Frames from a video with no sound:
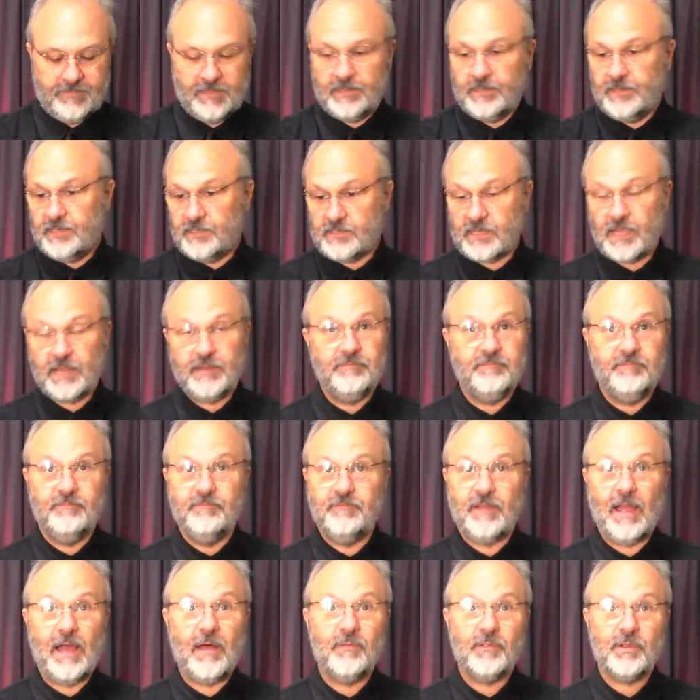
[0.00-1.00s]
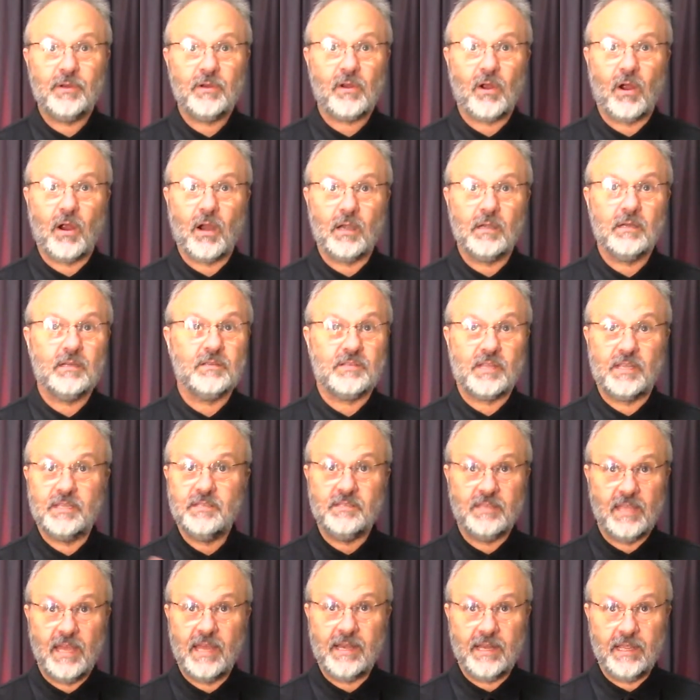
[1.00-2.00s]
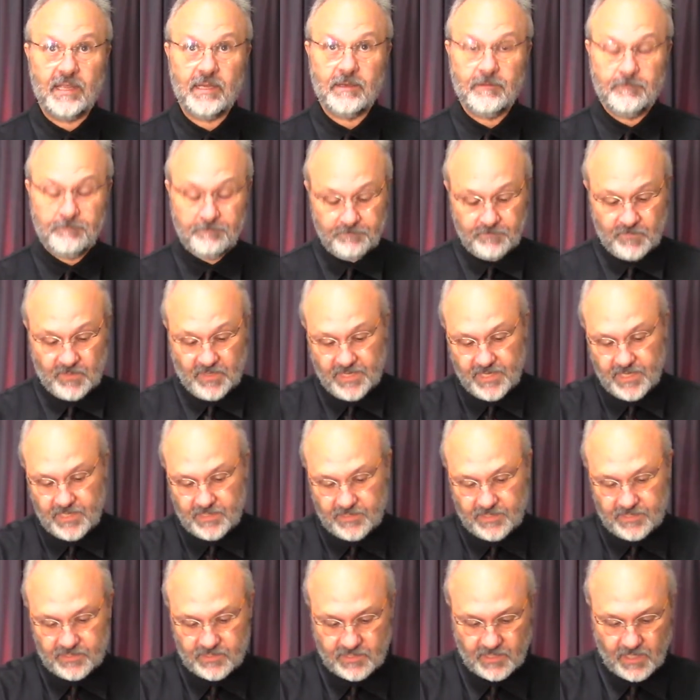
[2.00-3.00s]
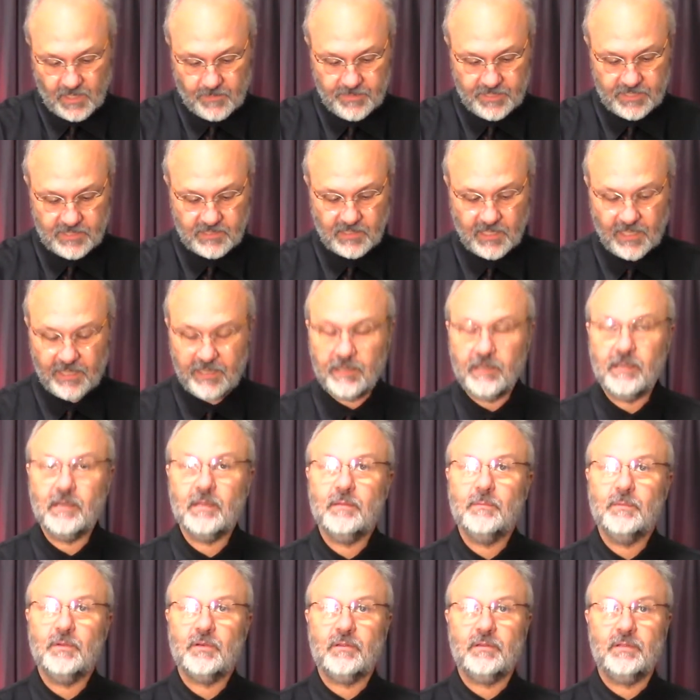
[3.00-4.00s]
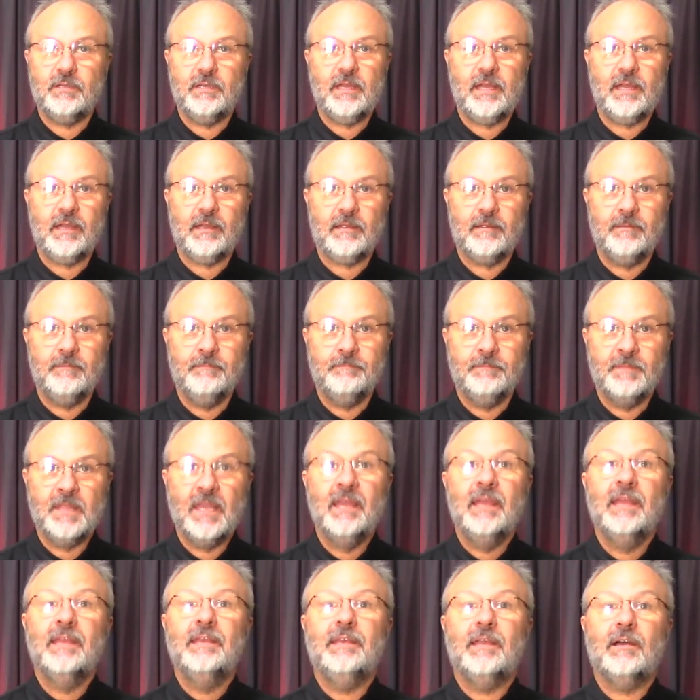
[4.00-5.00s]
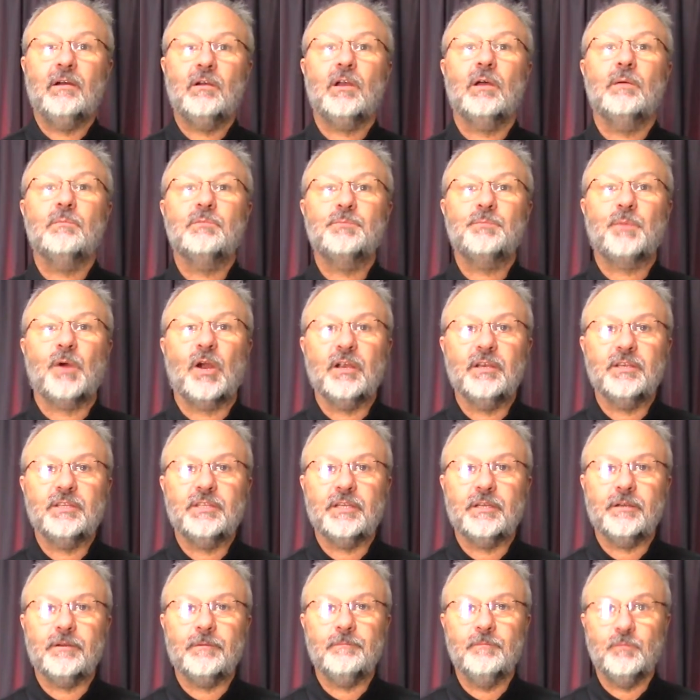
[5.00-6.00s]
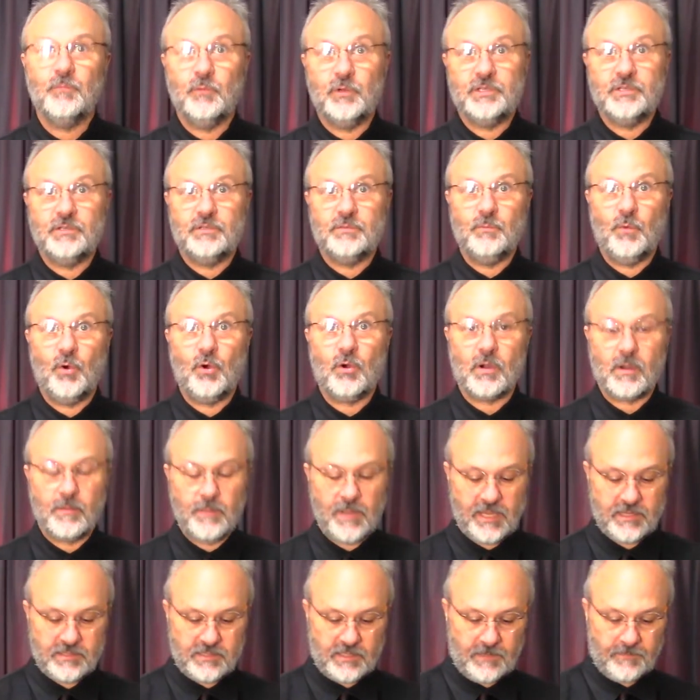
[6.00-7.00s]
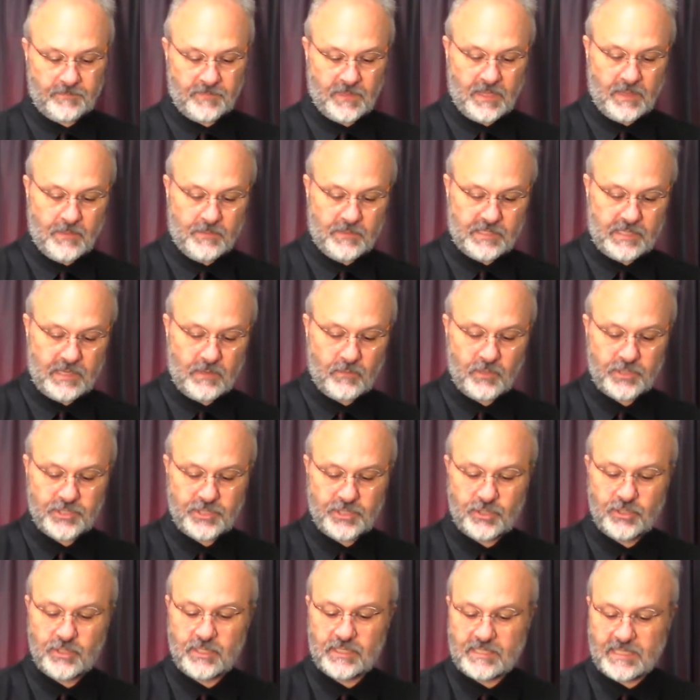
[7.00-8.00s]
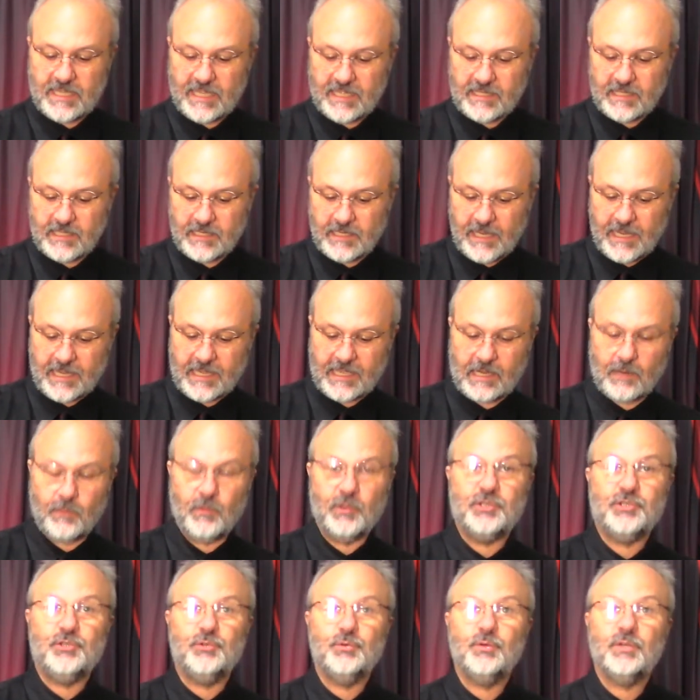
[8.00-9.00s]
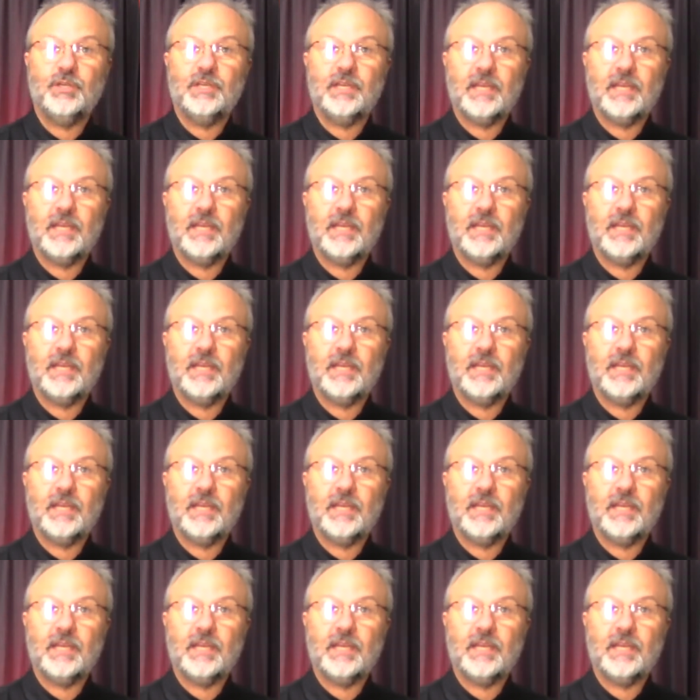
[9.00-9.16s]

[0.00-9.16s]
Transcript: Because I found their card, because I said it, and they saw me slide it in the middle of the deck. Now comes part two, which is more amazing. Say I want you to take the deck and I want you to